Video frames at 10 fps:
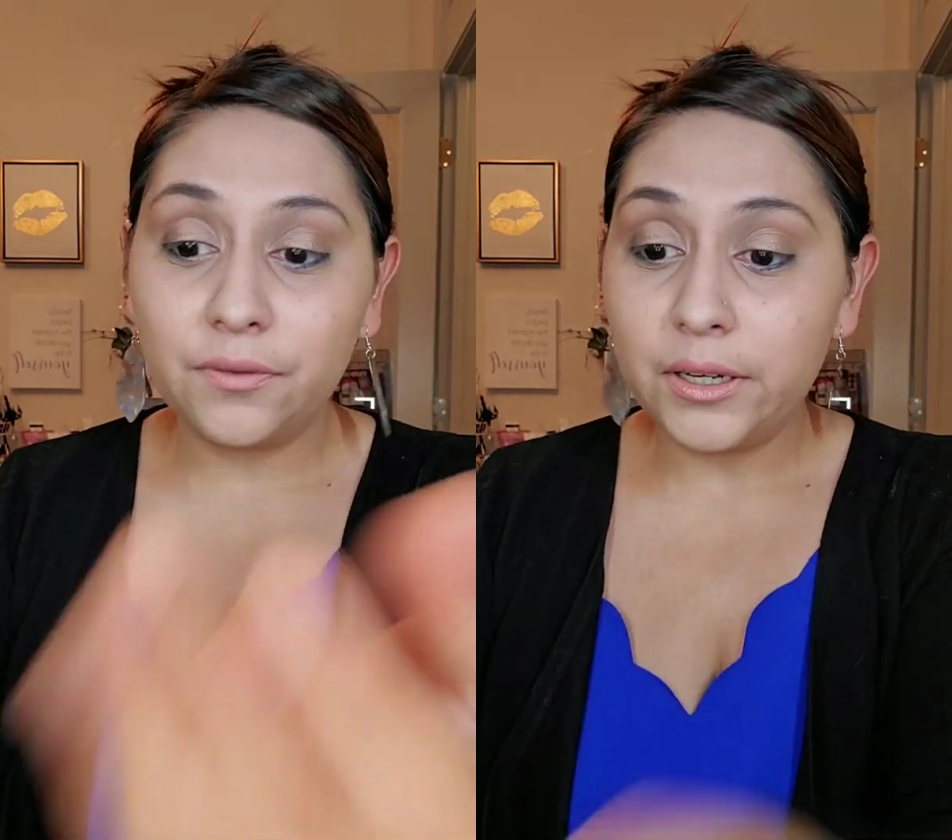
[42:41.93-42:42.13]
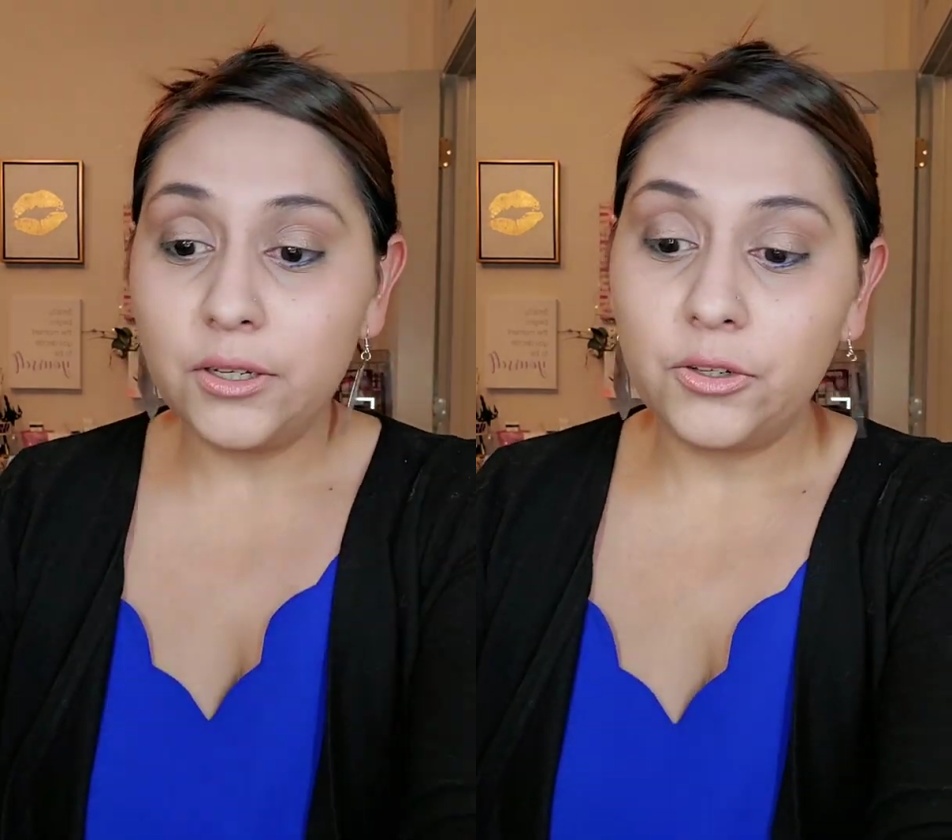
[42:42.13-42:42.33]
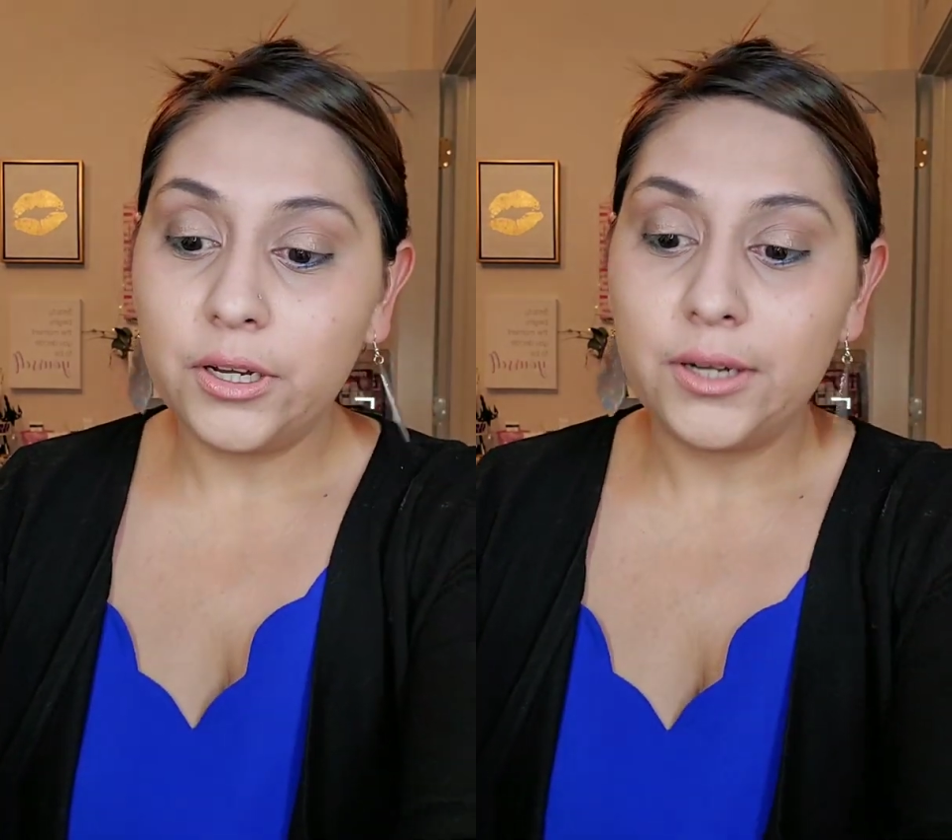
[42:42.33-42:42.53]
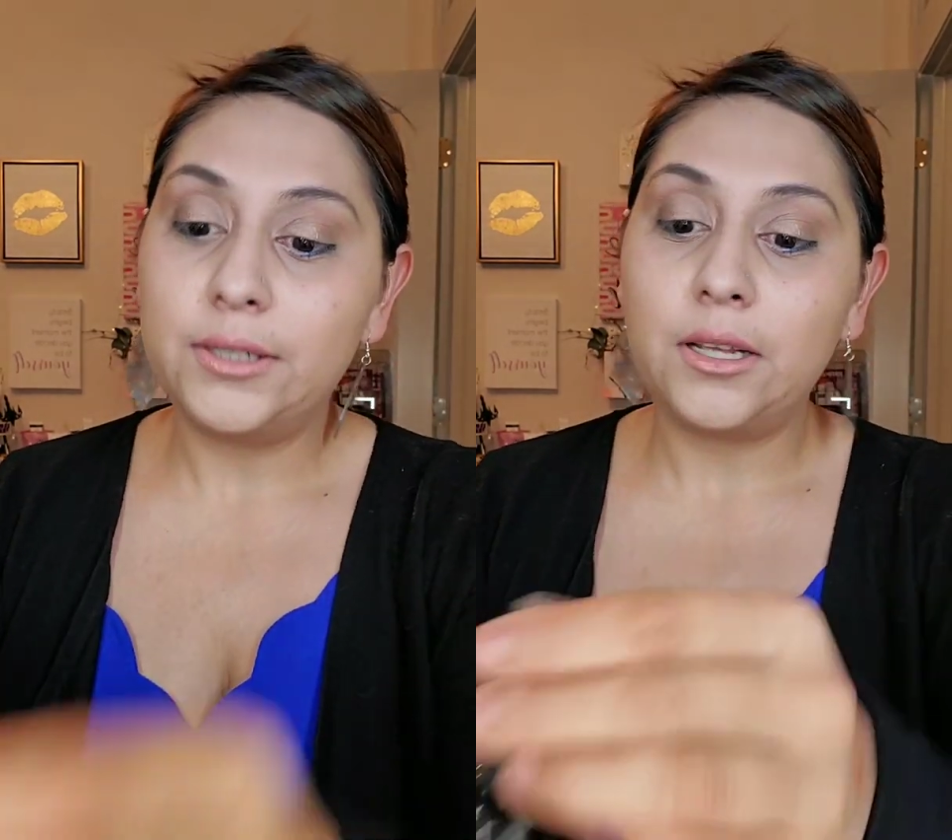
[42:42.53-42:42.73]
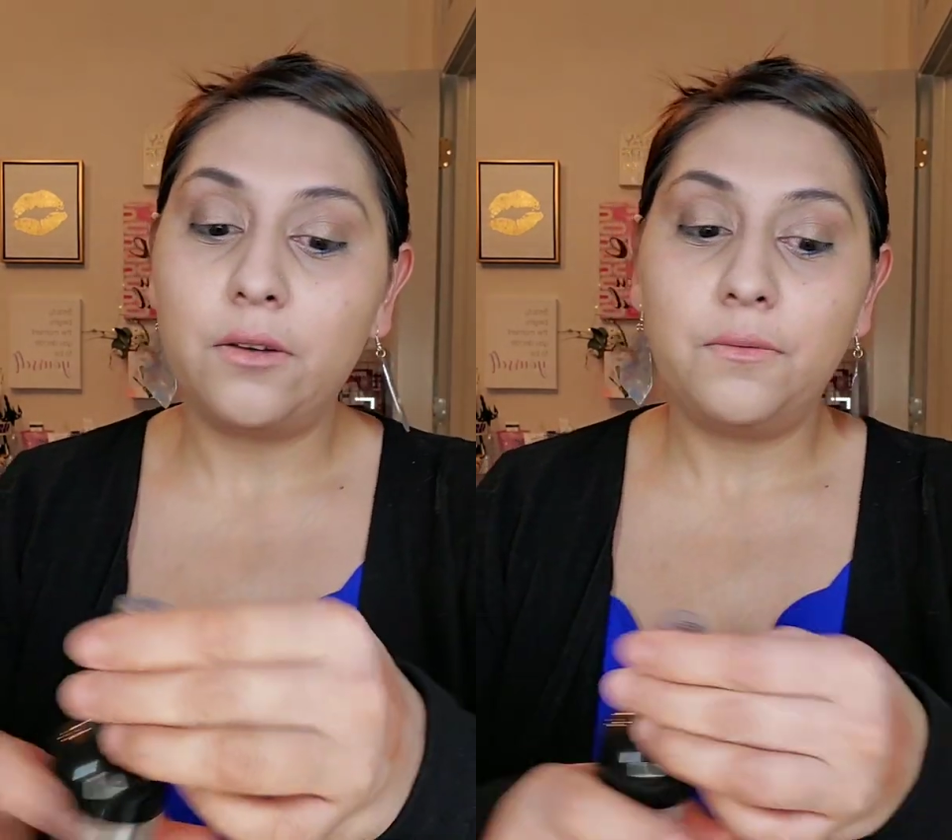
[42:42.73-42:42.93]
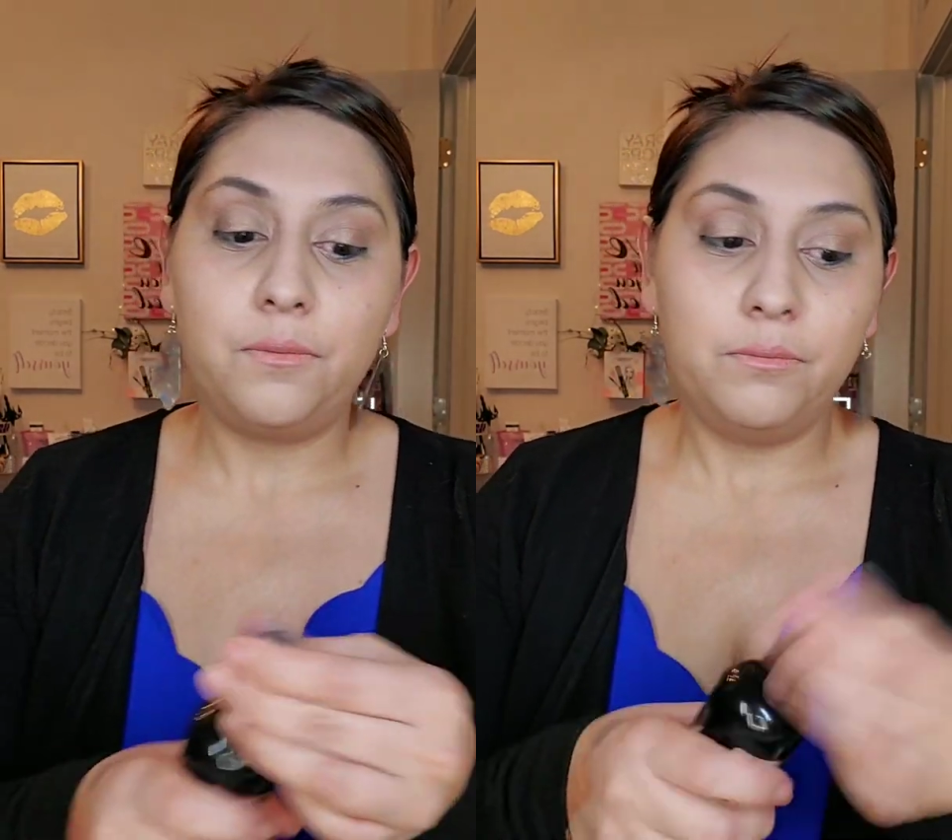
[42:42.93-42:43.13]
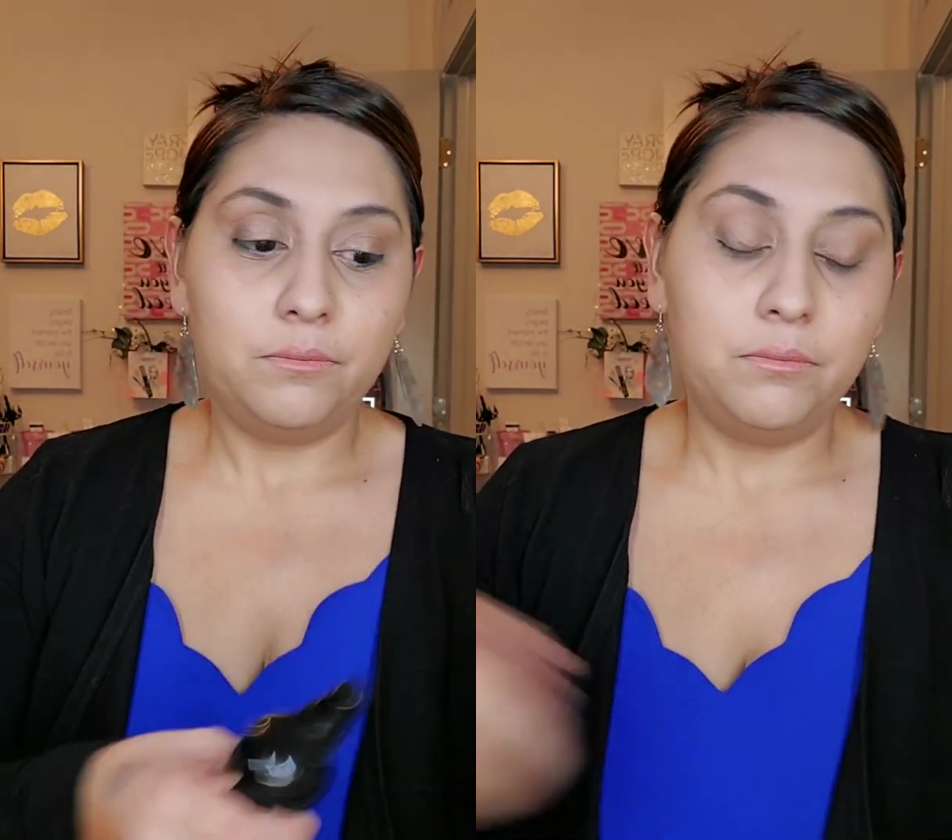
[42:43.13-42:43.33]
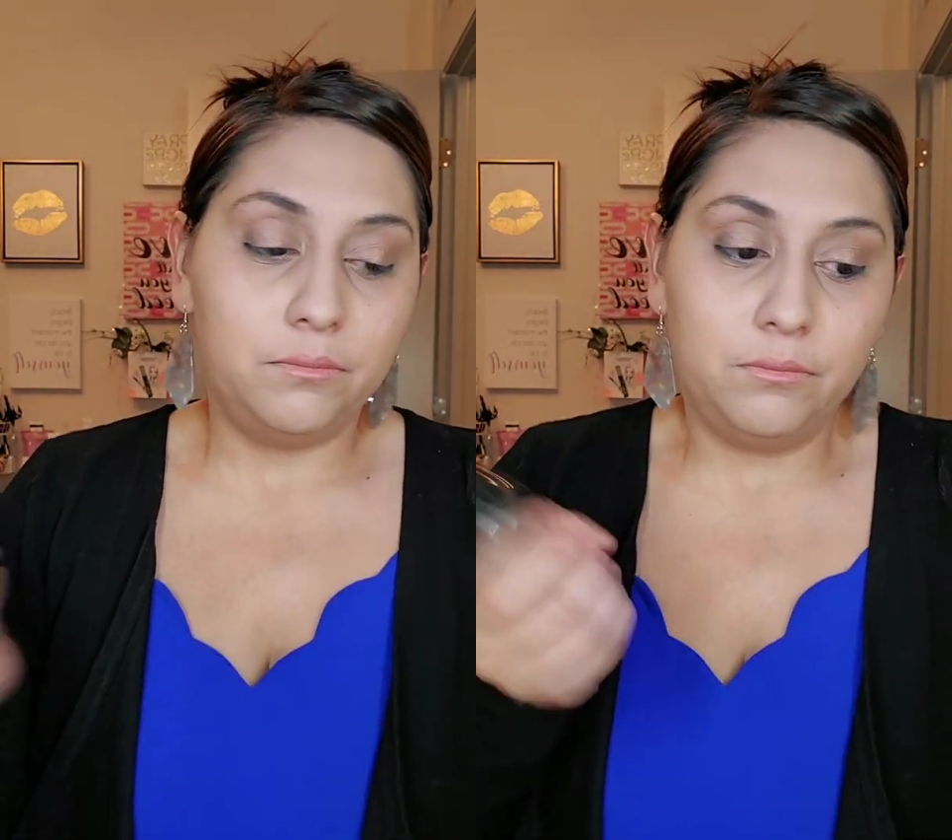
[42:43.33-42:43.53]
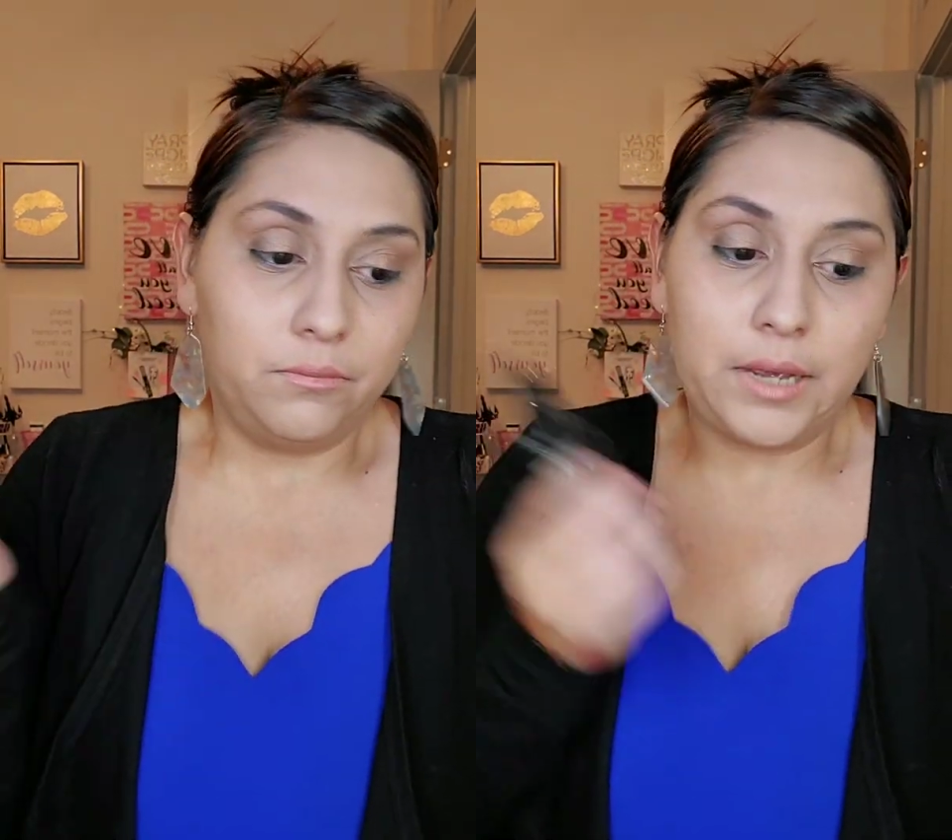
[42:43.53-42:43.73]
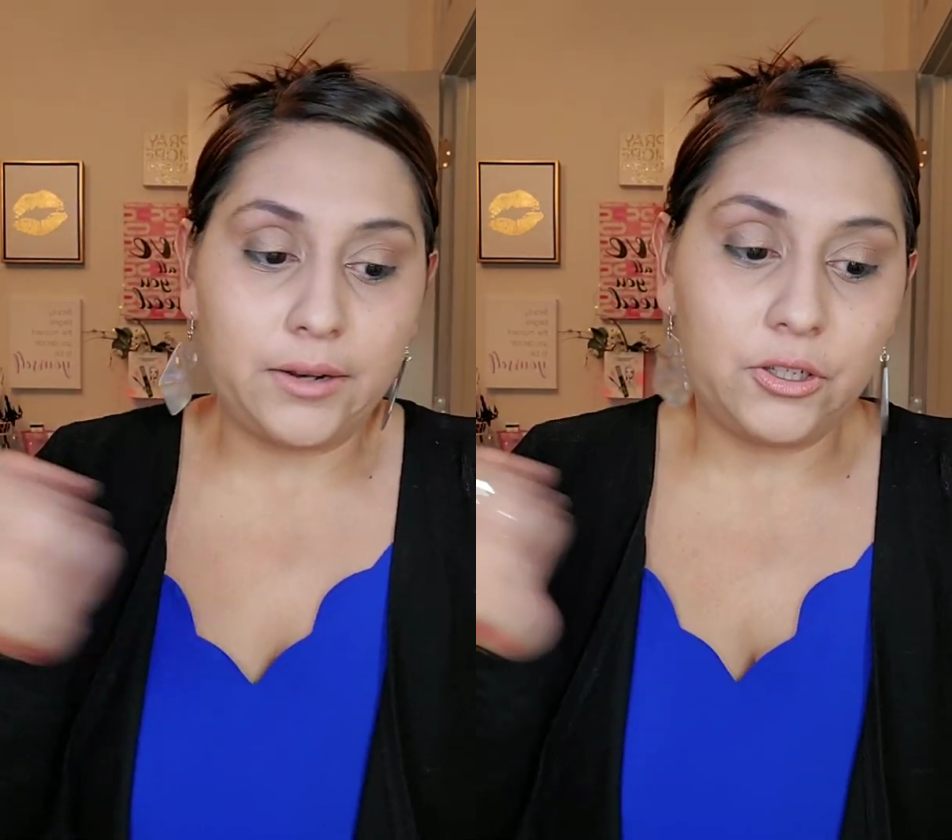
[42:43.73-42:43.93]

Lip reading: fun to treat yourself and